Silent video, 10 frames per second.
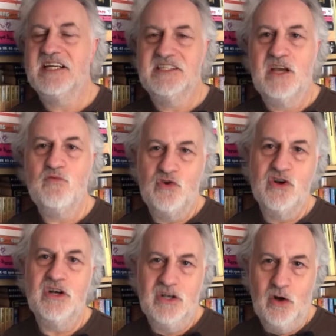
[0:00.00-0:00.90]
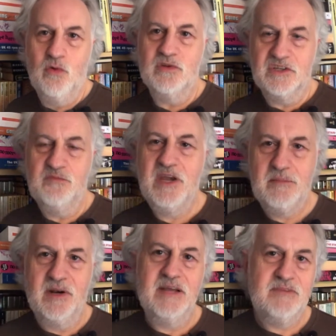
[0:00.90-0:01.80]
is there weren't loads of
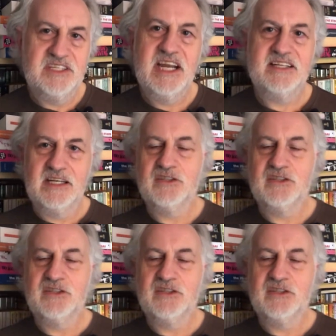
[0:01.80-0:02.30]
people imitating